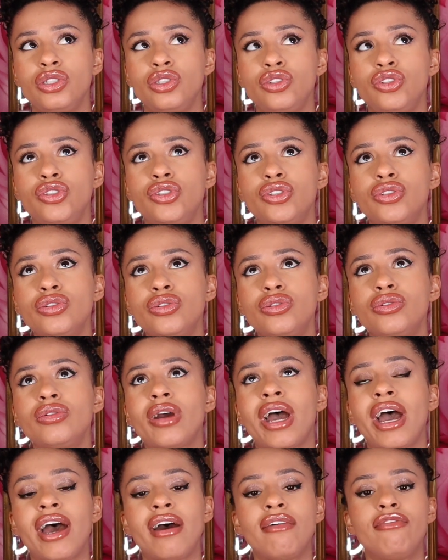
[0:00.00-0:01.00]
you
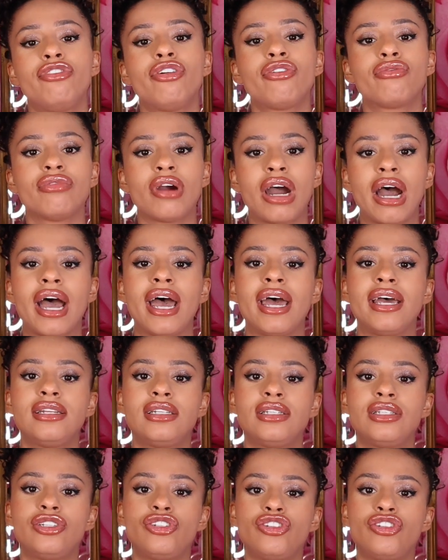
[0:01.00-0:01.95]
have the right